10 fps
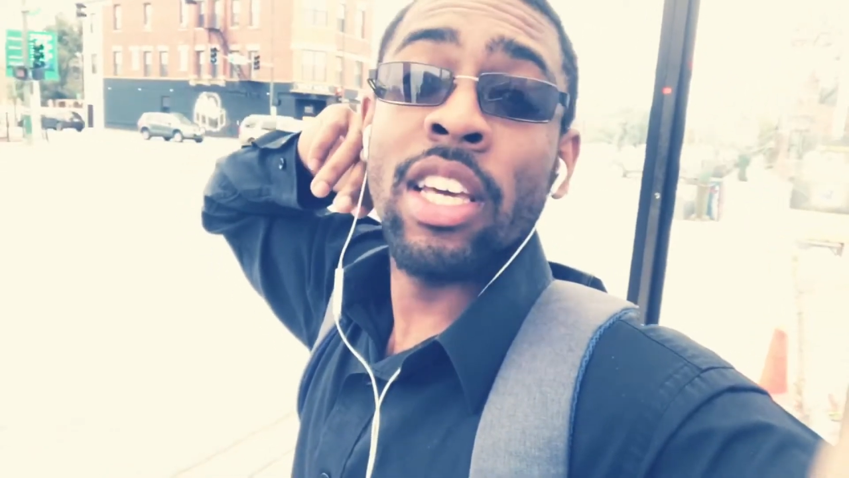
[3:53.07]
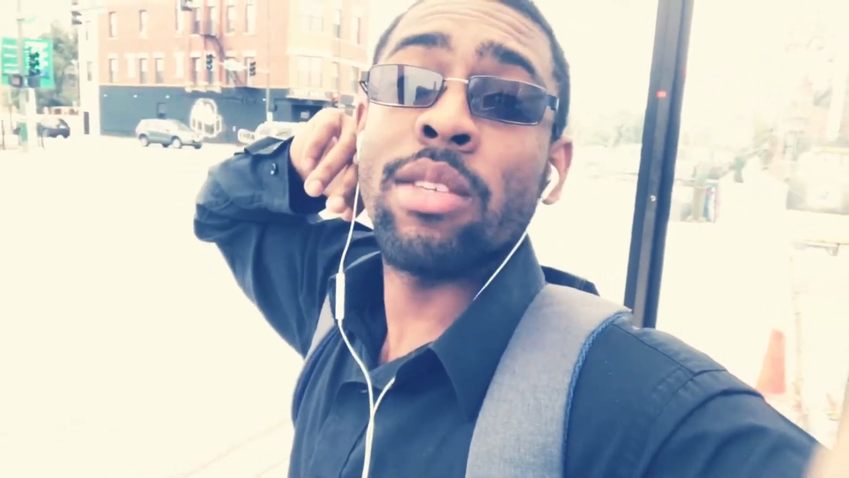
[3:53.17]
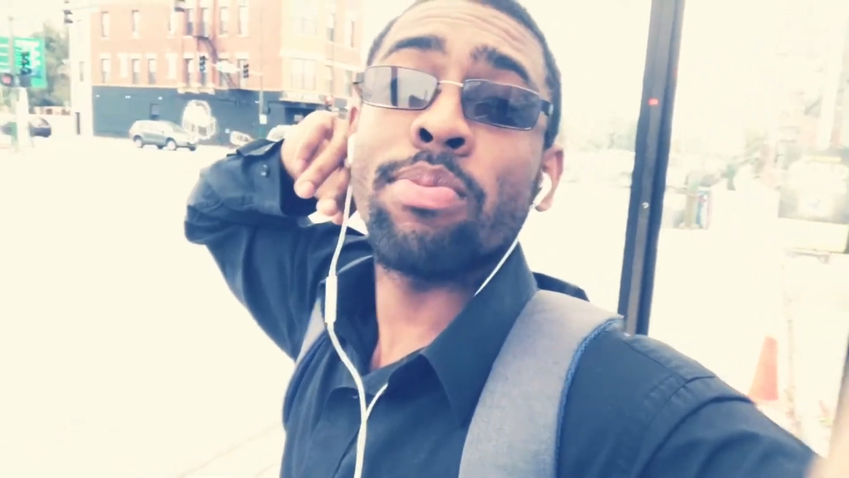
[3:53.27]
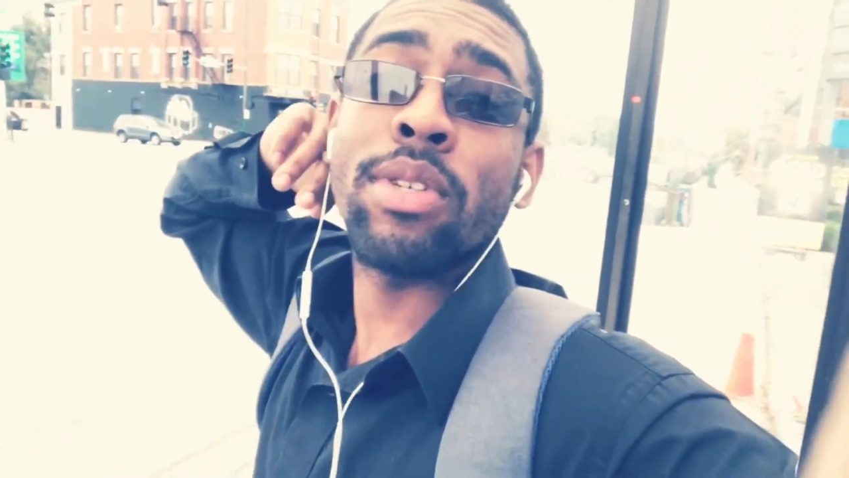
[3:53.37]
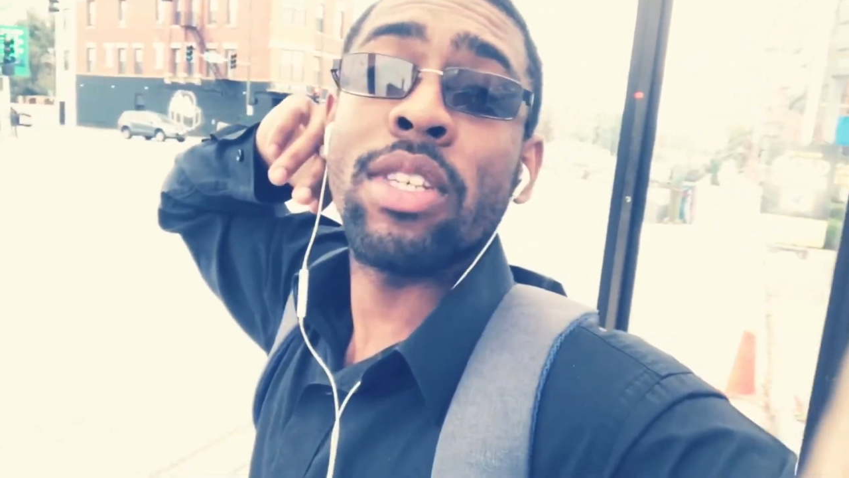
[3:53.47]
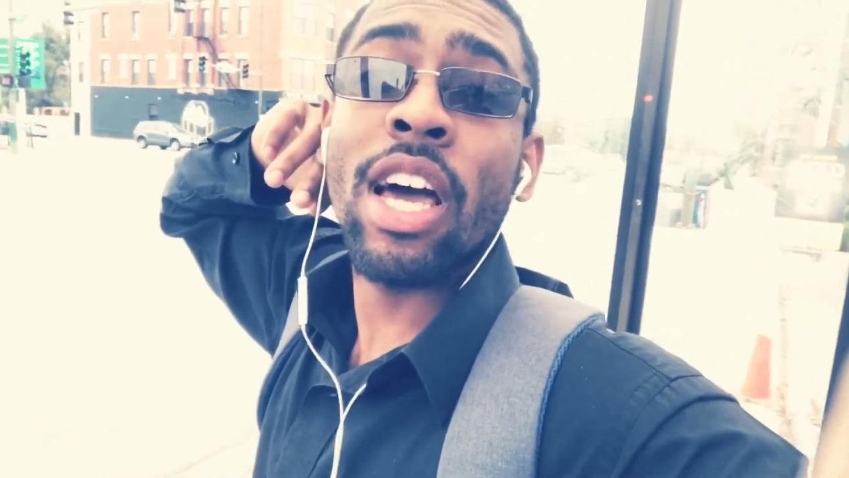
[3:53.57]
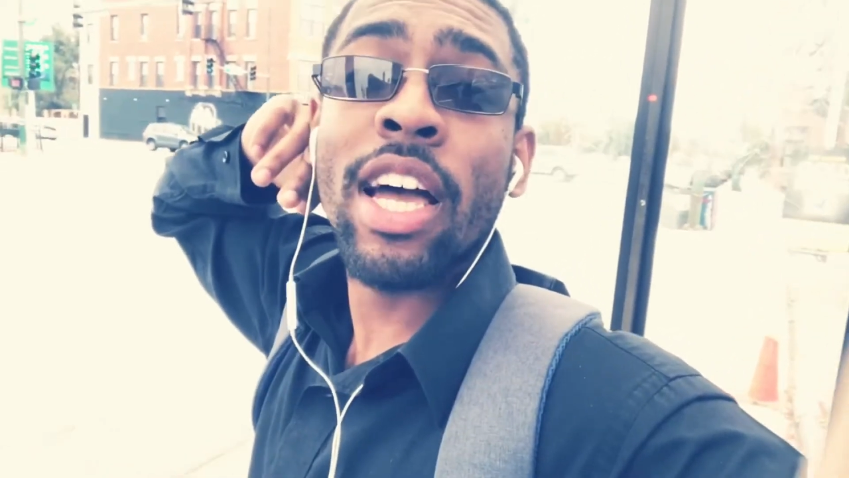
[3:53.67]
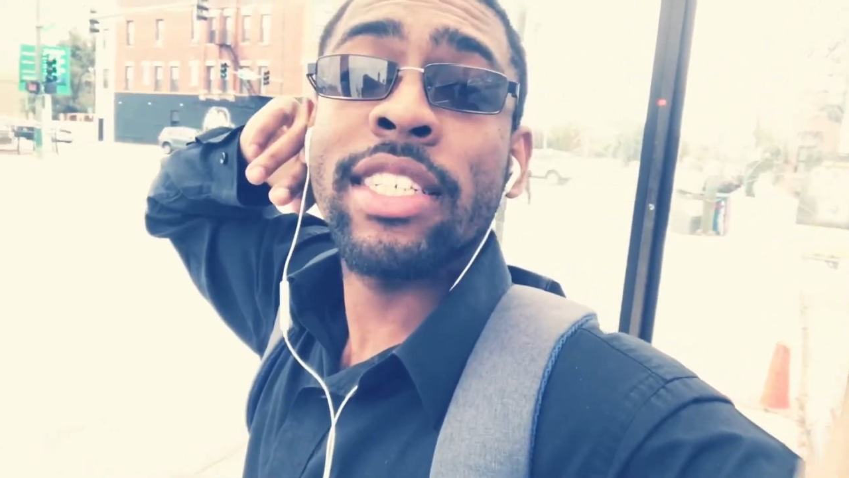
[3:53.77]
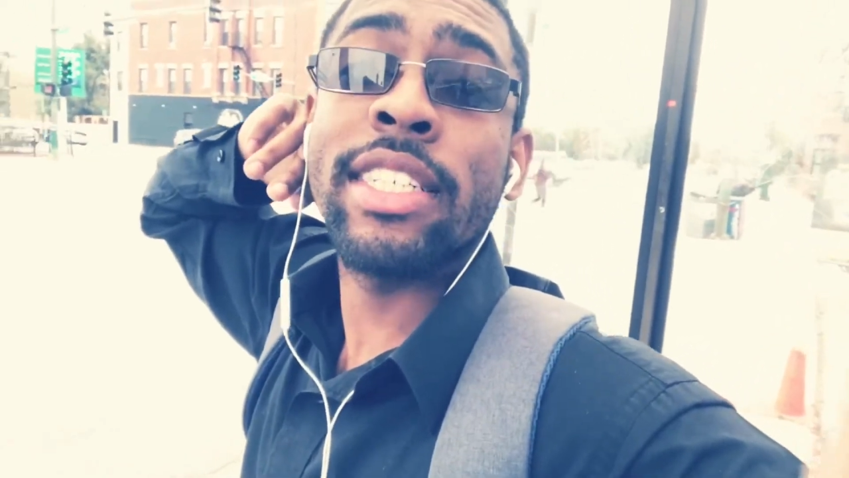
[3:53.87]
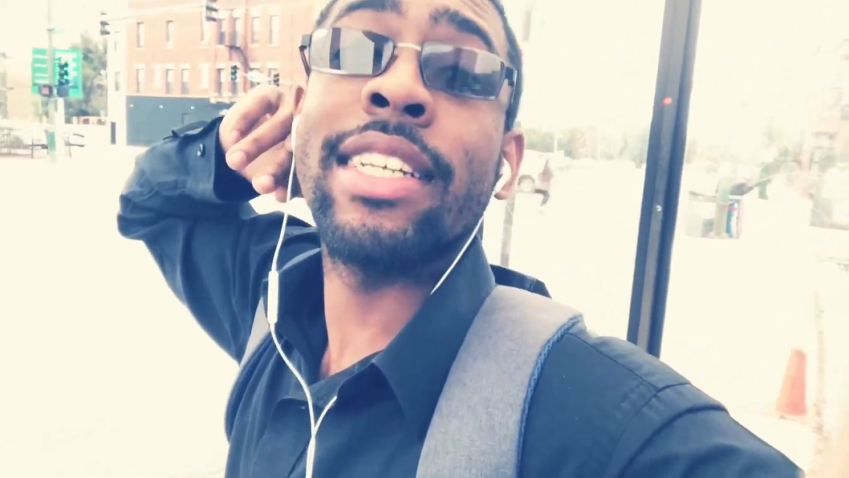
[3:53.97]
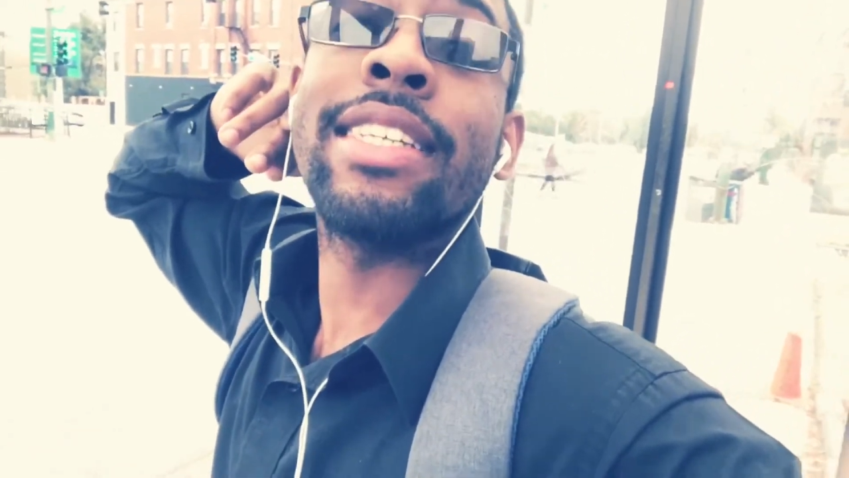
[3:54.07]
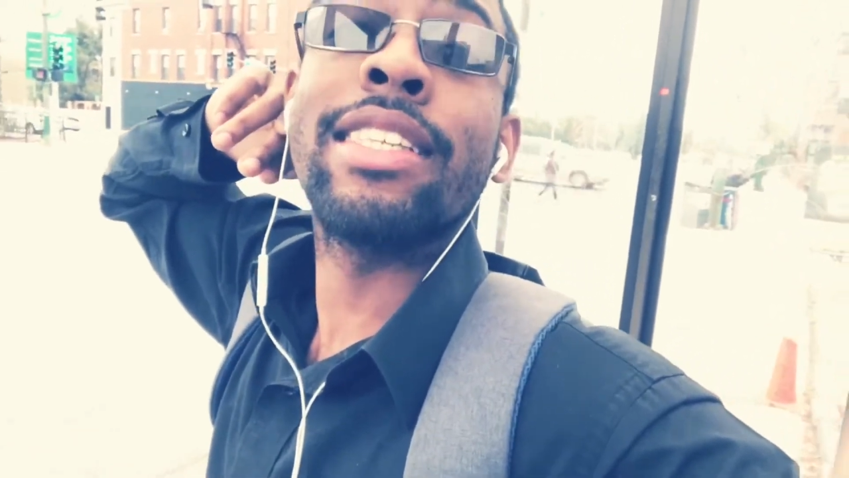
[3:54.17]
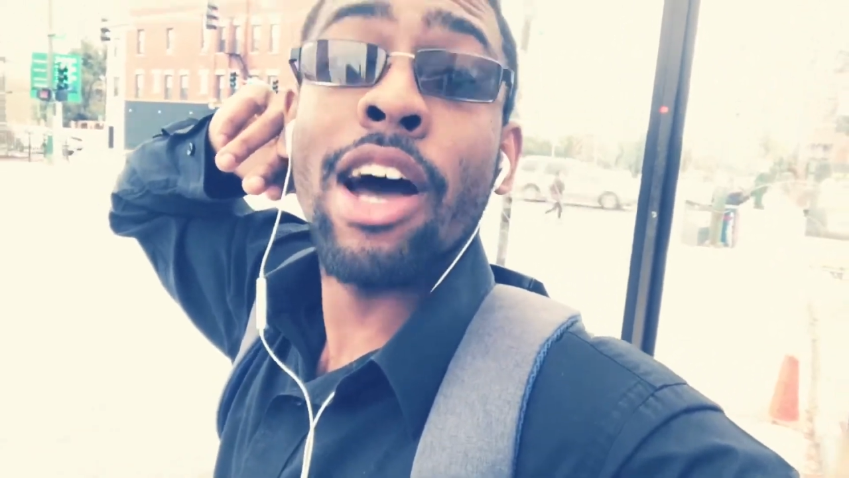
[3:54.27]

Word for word: His production is